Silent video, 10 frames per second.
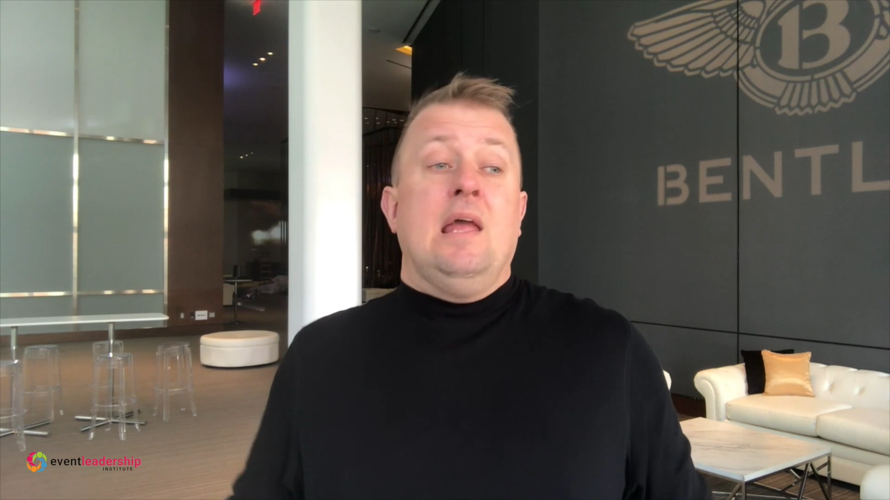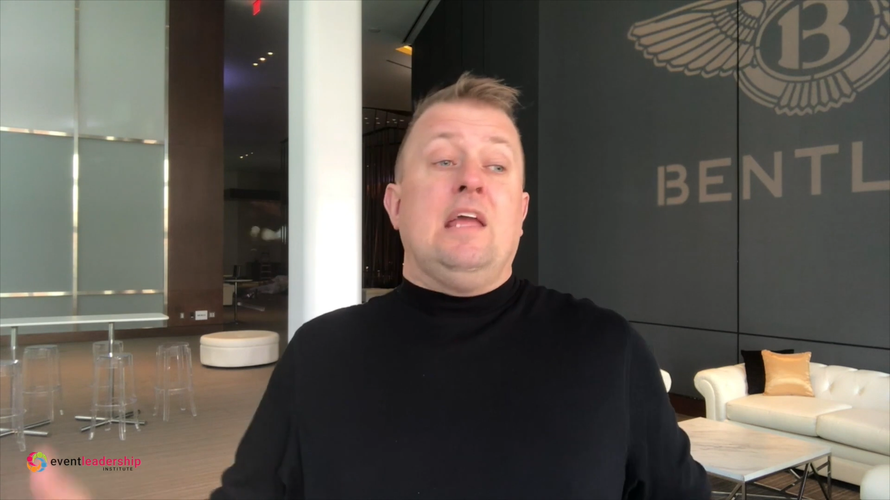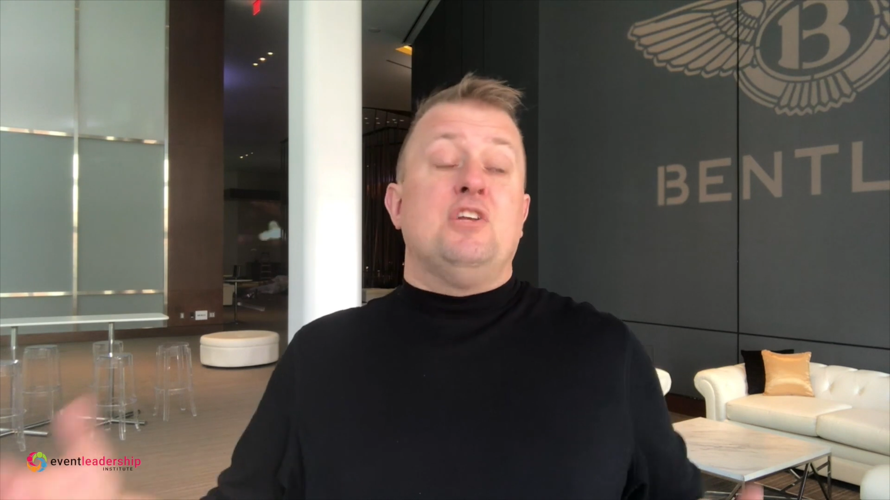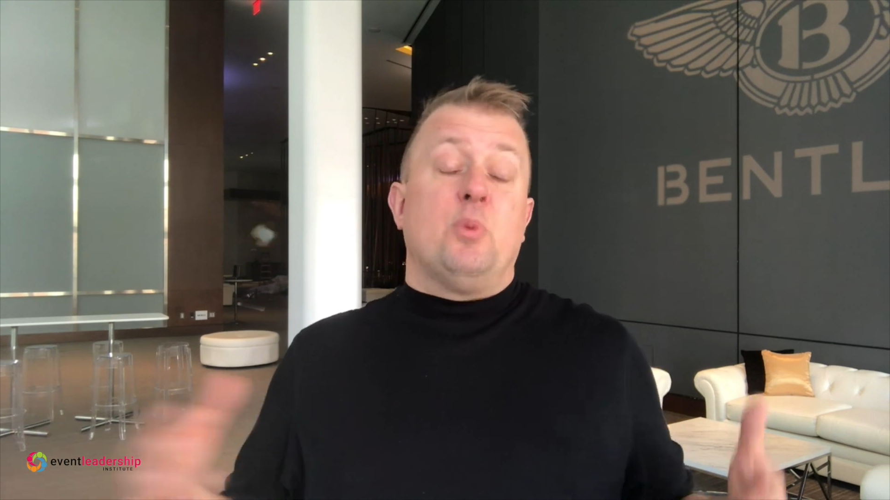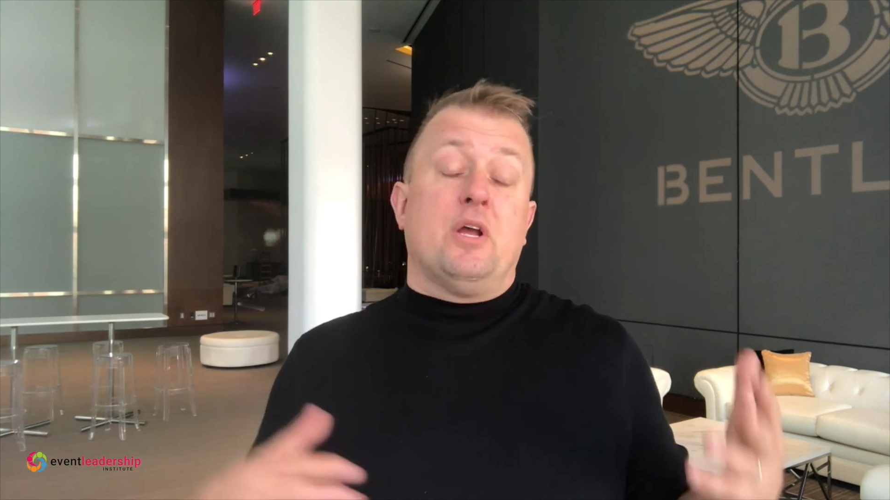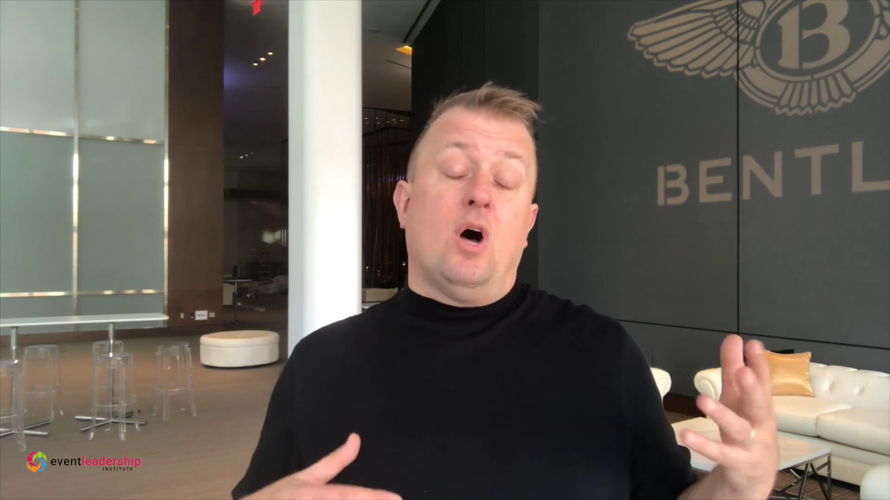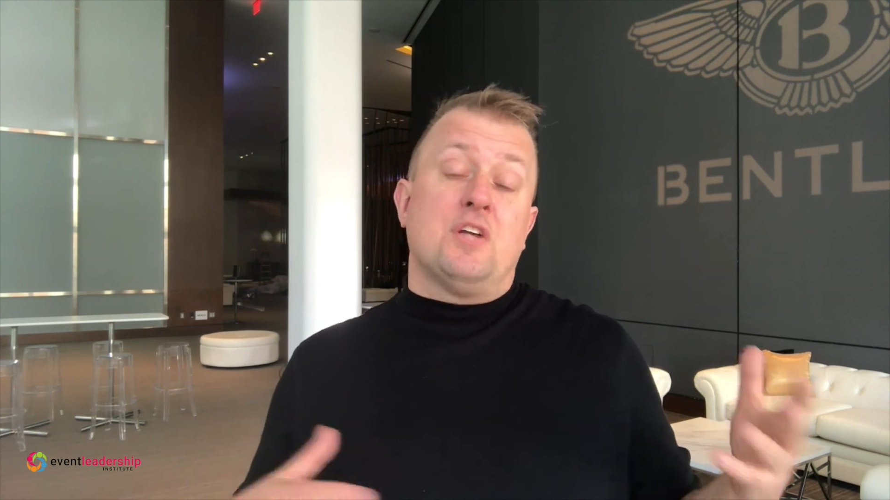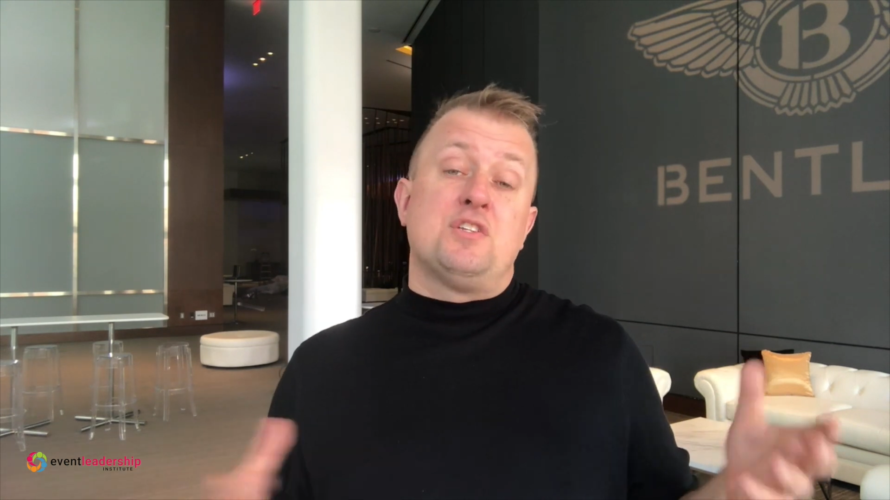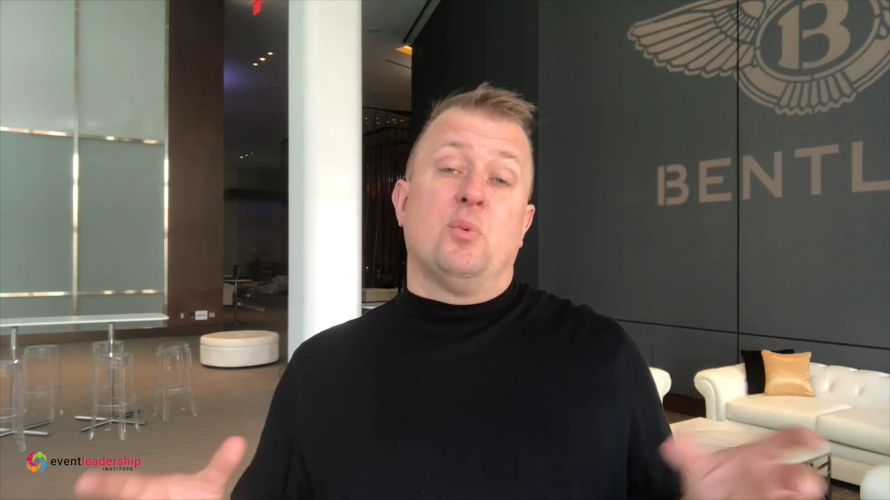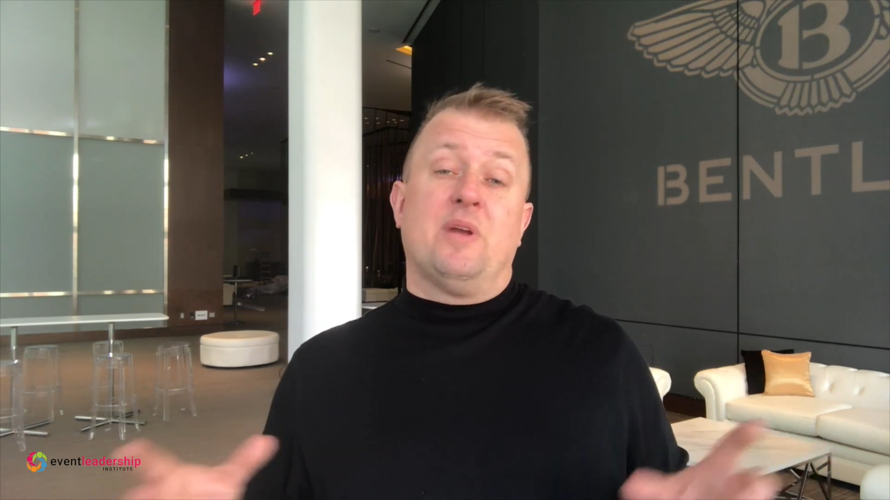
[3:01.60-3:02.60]
Each week
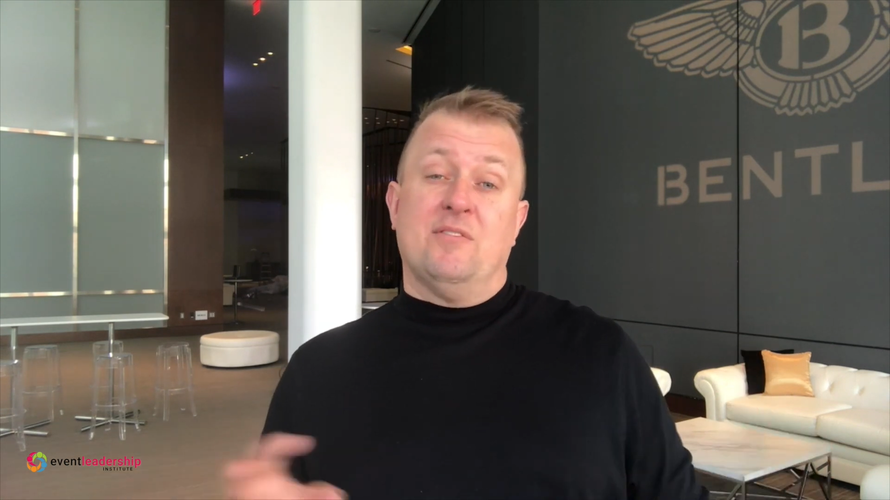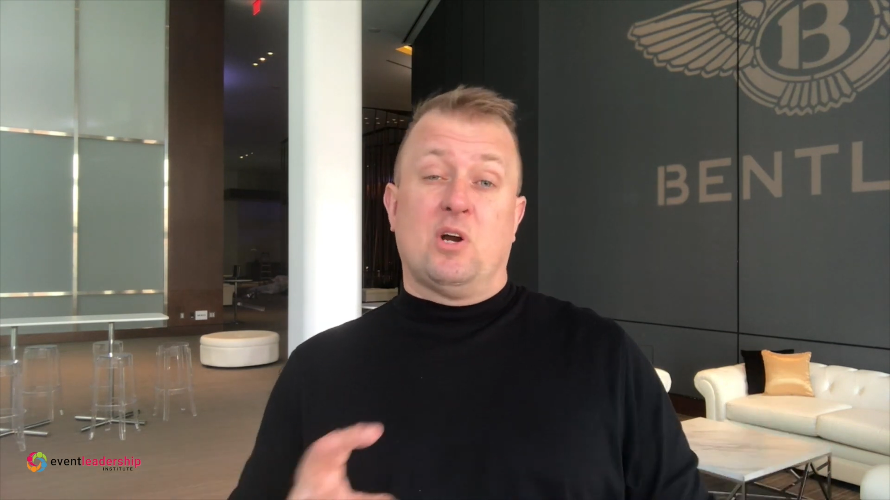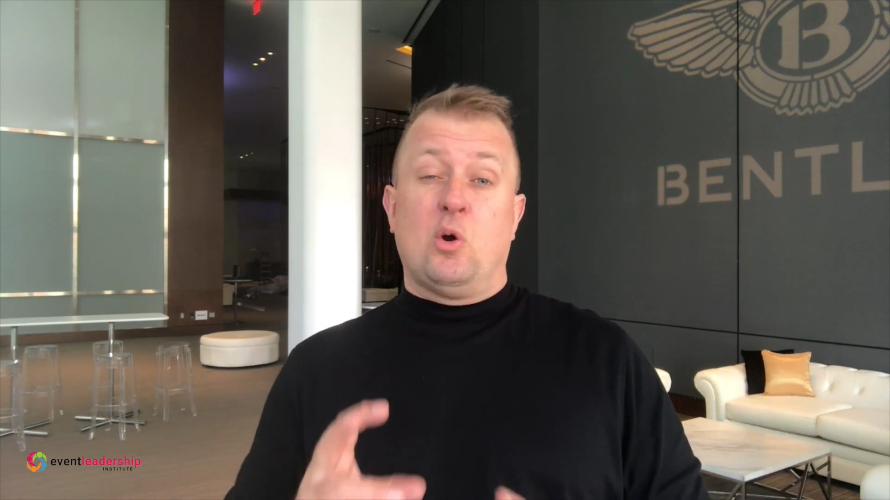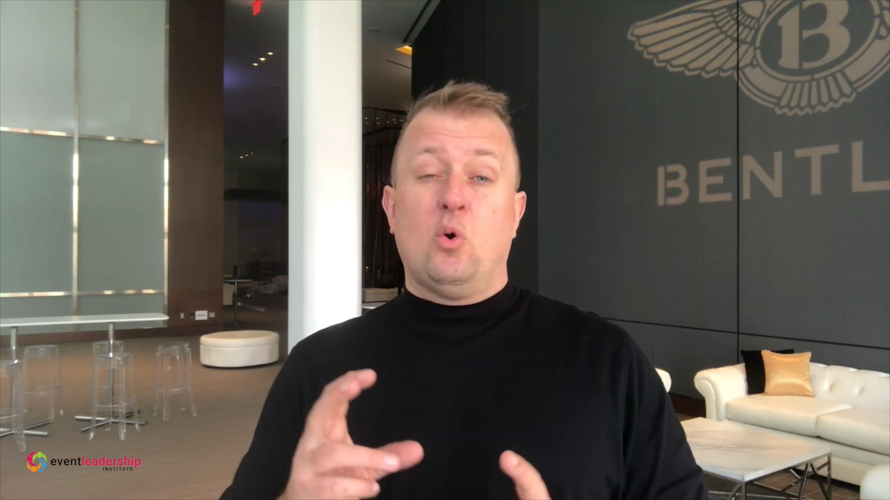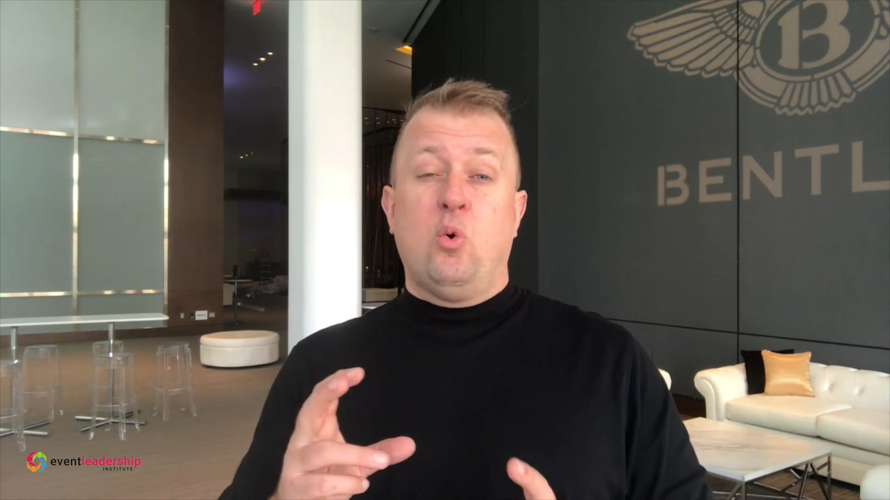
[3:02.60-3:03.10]
also, we give a